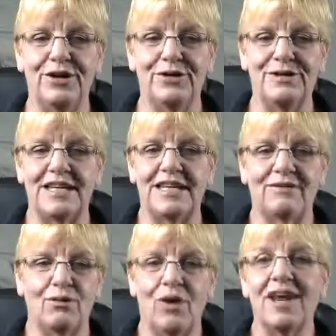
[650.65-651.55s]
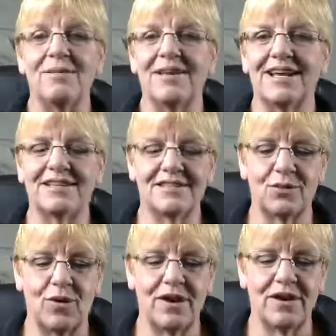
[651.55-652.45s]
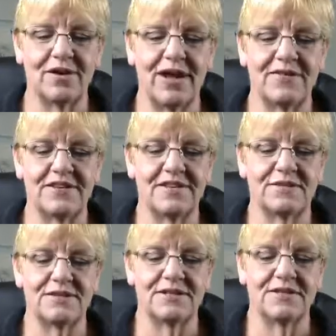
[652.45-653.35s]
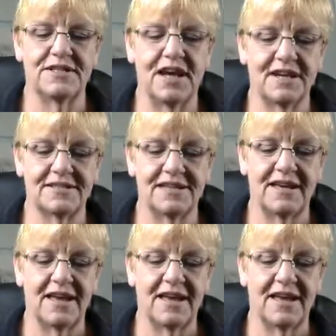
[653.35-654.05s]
who didn't even want it because the water and the stuff was so toxic.